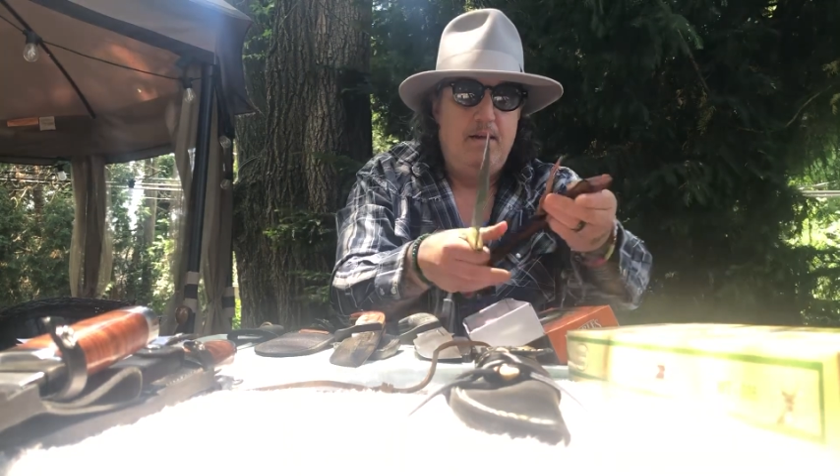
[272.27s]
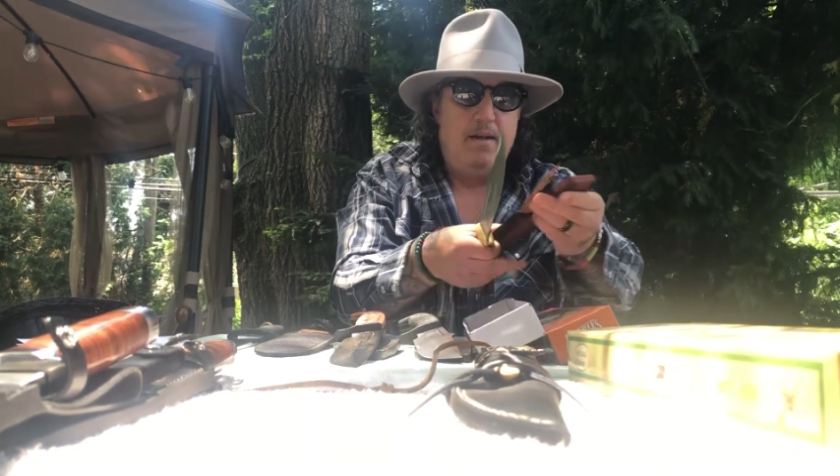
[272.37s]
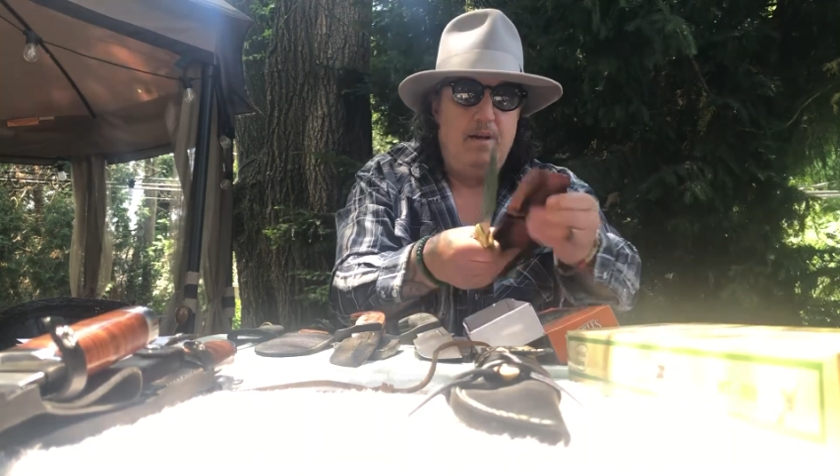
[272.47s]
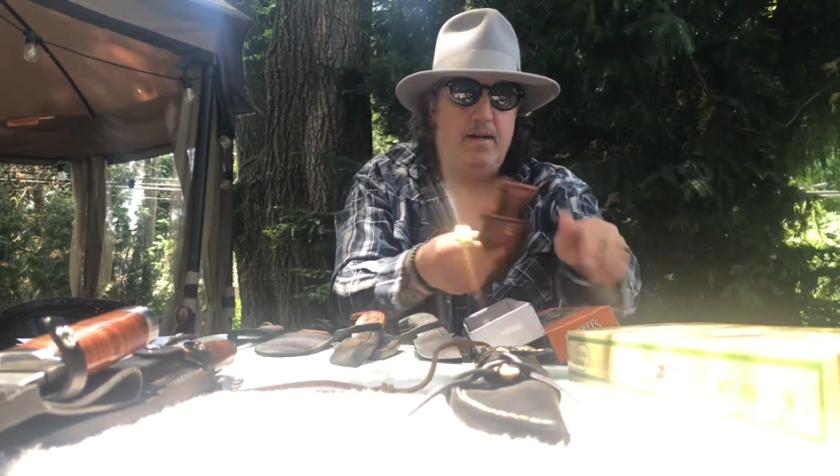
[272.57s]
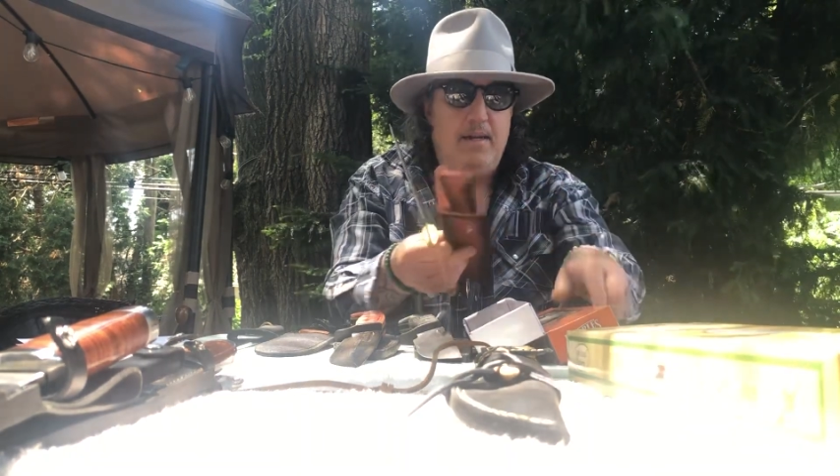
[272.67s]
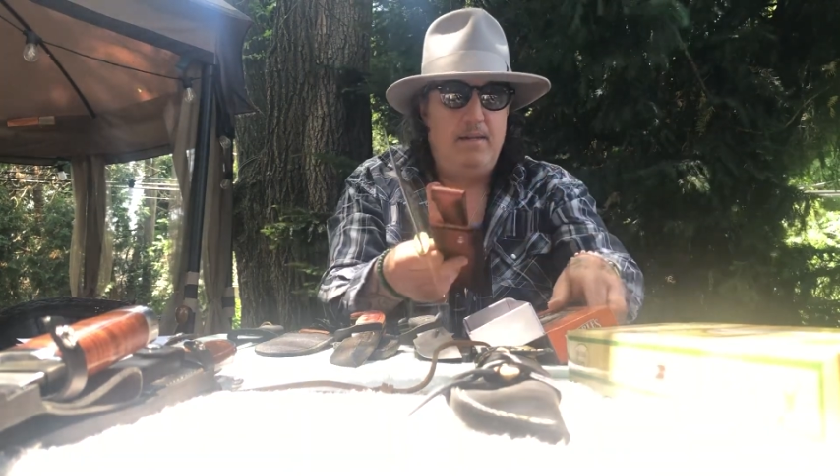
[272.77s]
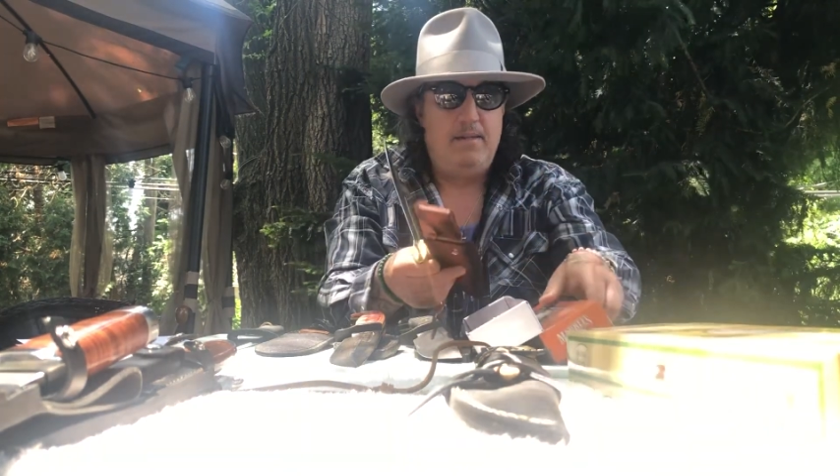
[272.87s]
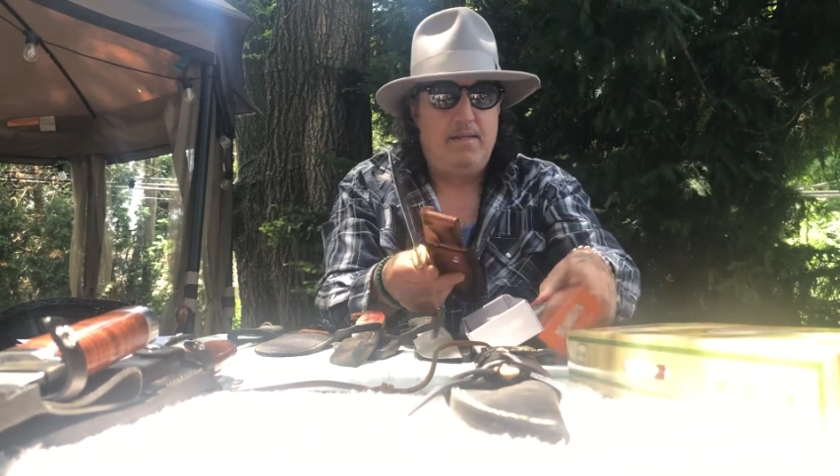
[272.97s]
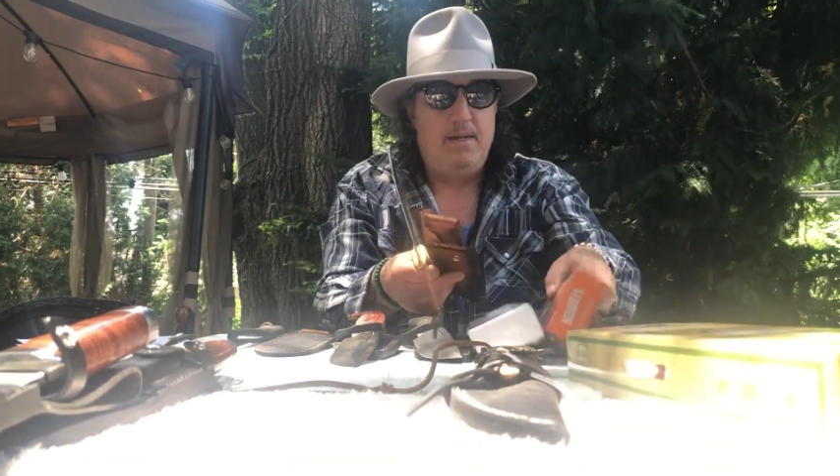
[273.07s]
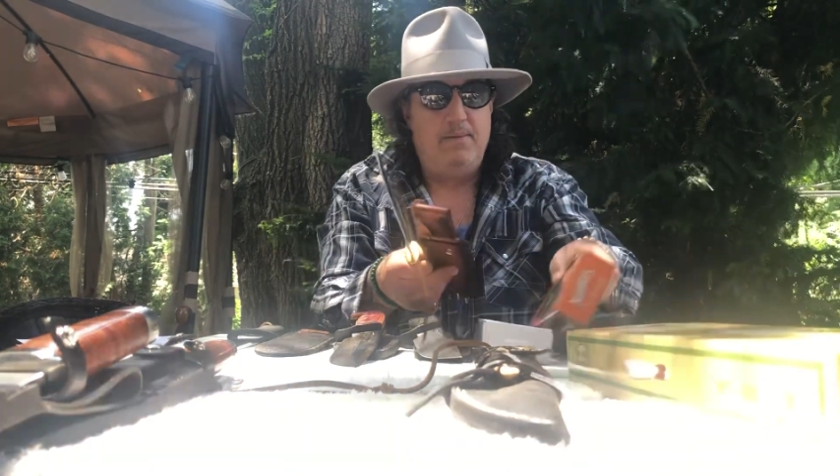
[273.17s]
All right,
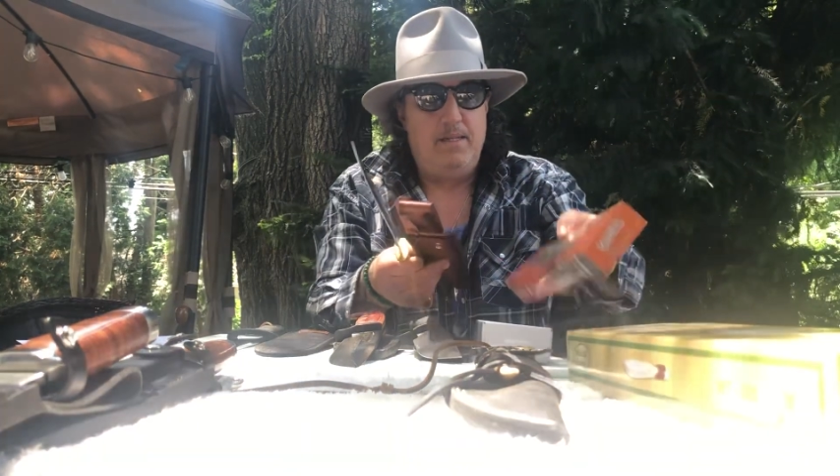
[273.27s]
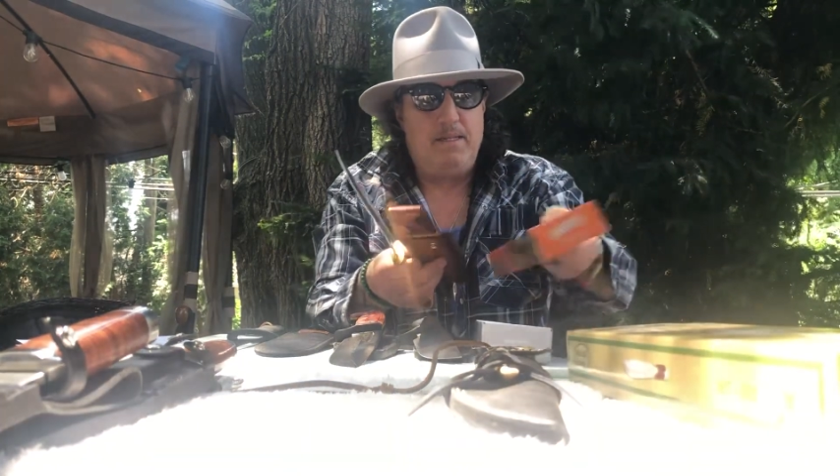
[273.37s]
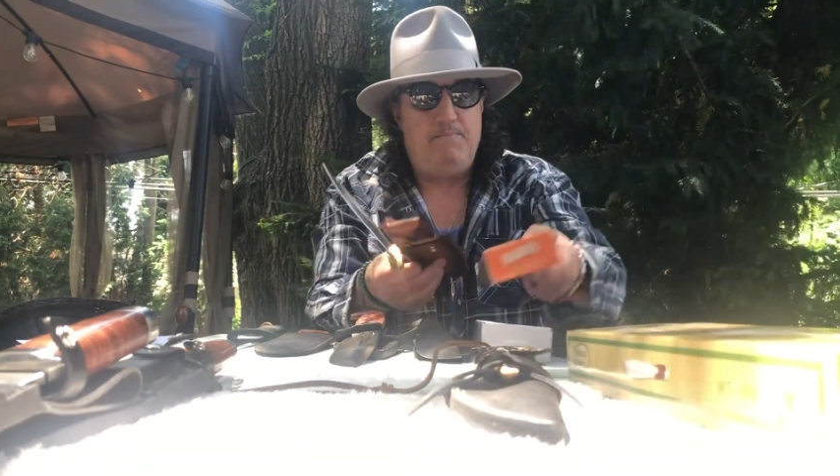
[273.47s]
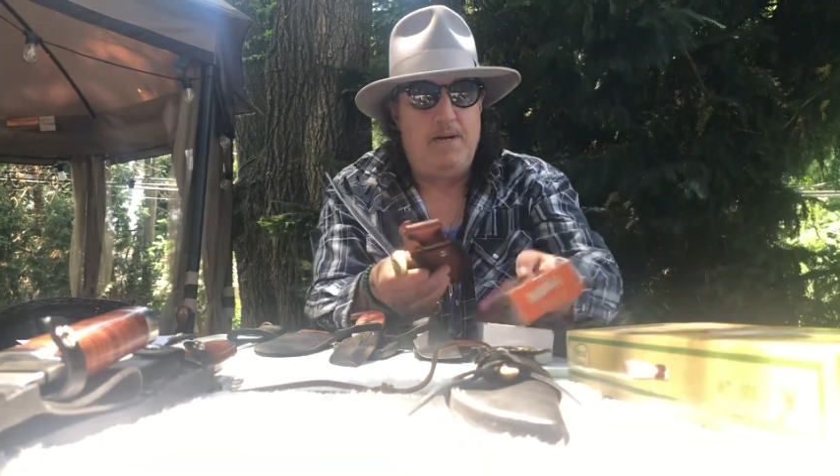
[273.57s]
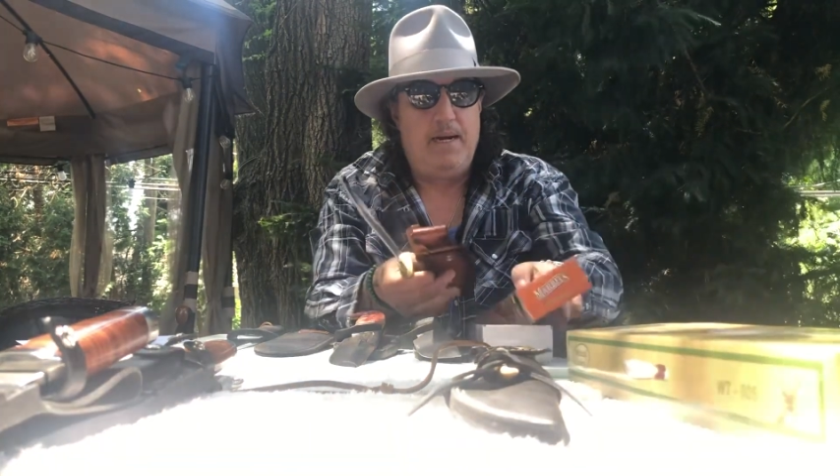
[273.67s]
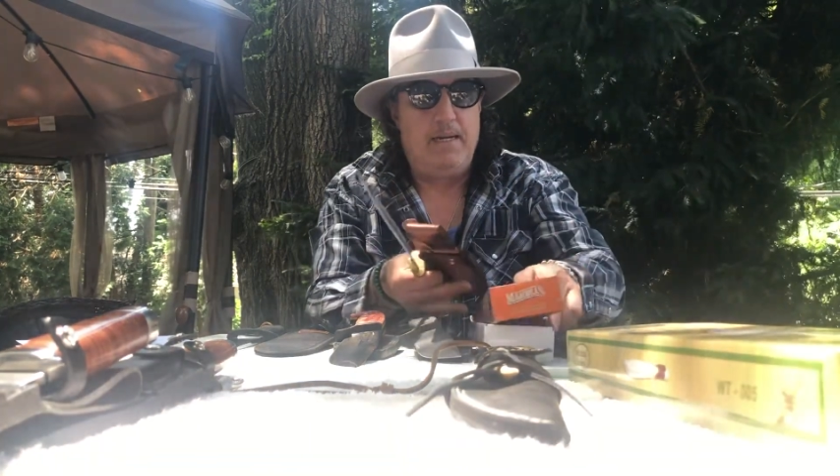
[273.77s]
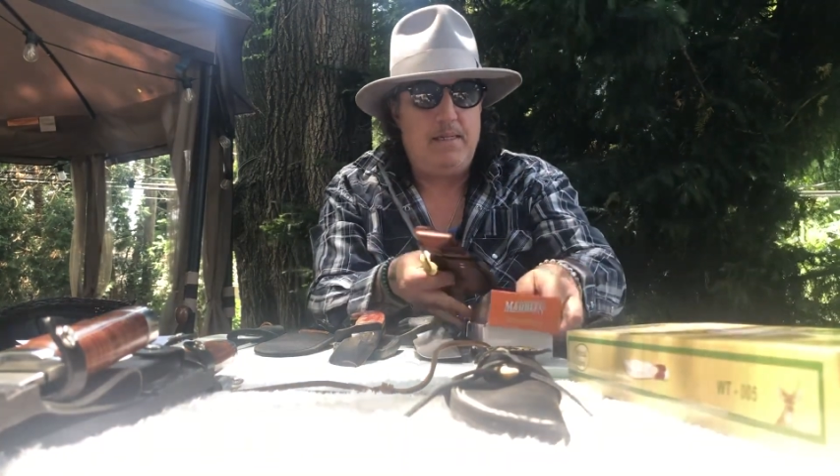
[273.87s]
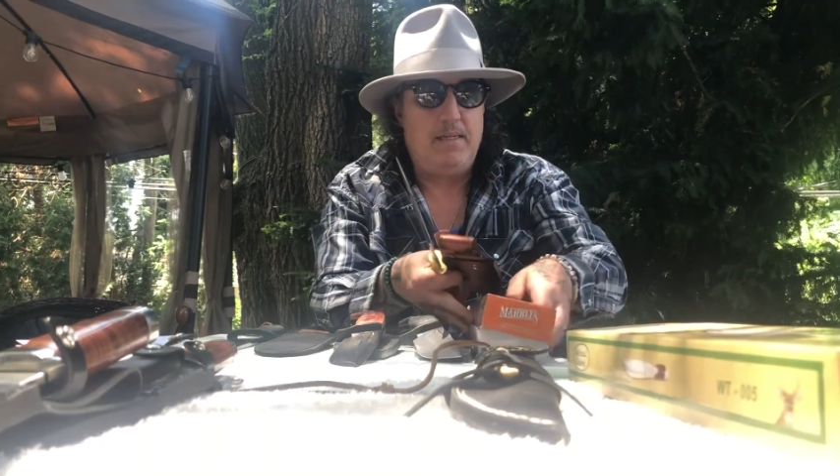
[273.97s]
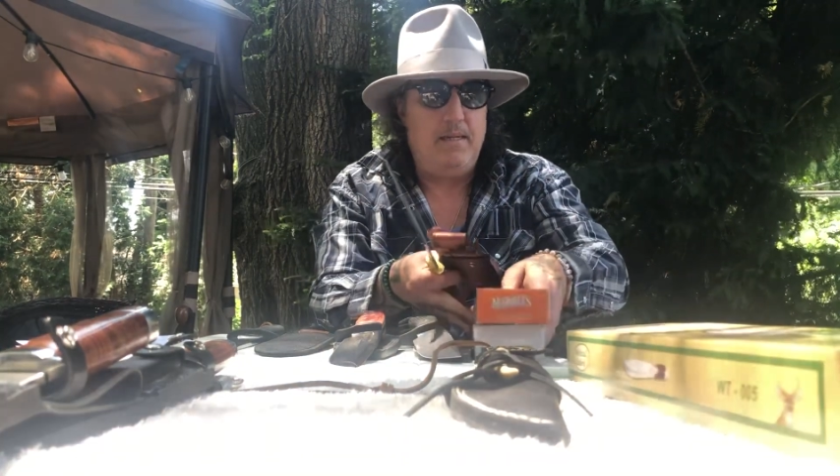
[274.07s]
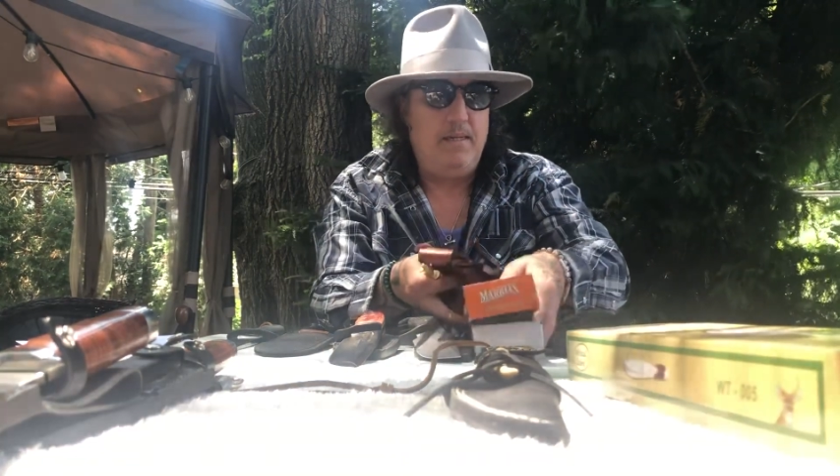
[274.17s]
let's get rid of this box,